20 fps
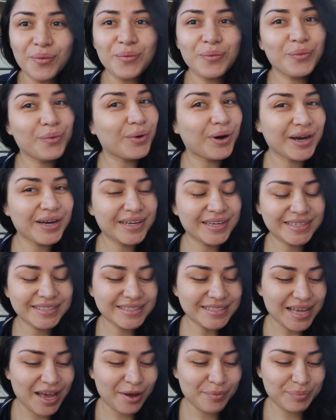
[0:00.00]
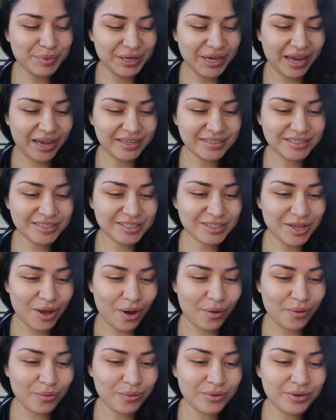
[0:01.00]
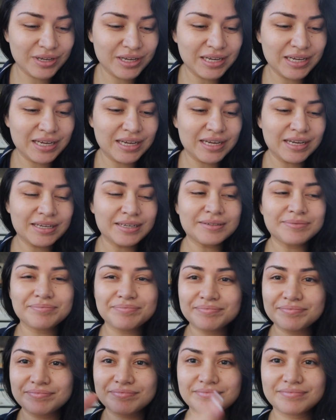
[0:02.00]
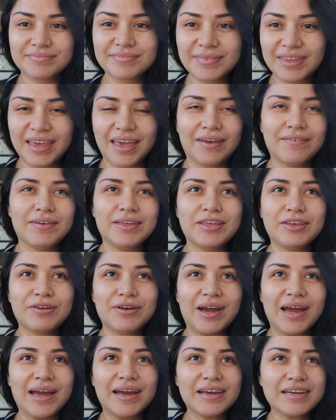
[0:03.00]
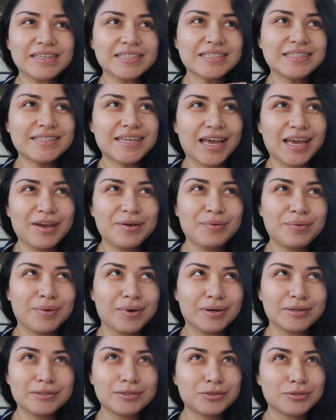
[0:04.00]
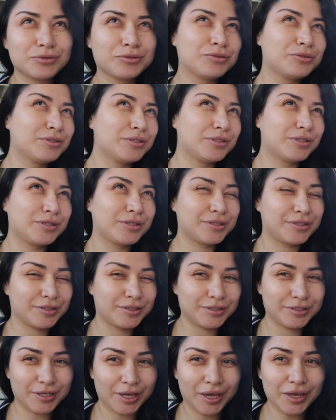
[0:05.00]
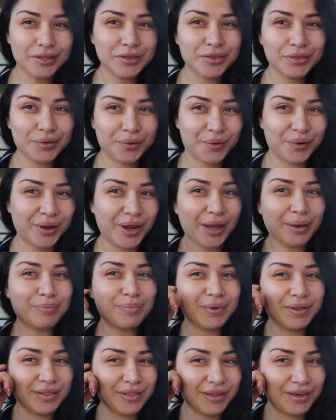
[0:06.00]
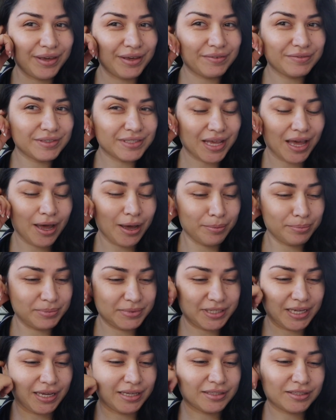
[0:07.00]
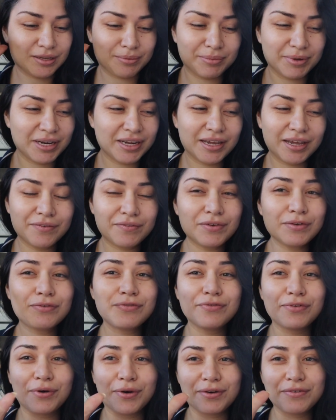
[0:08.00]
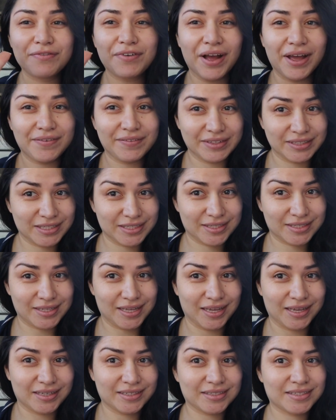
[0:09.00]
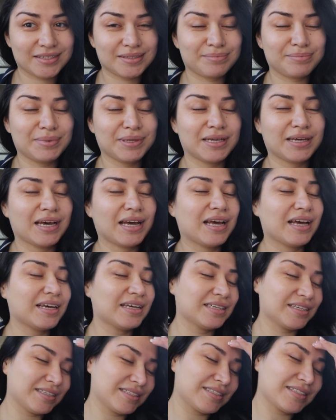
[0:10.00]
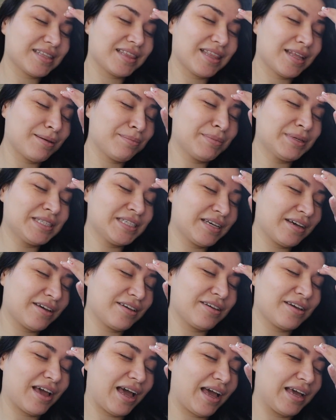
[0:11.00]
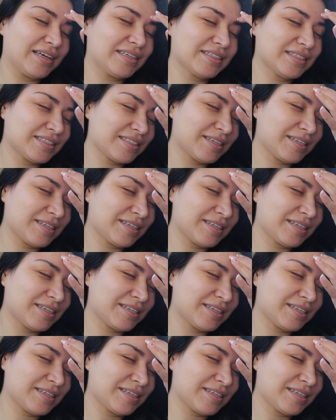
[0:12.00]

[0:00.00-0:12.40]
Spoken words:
what is up, you guys? So giving you guys day 1 to day 3, I believe, updates. So I'm gonna give you 4, 5, and 6, because let me tell you guys,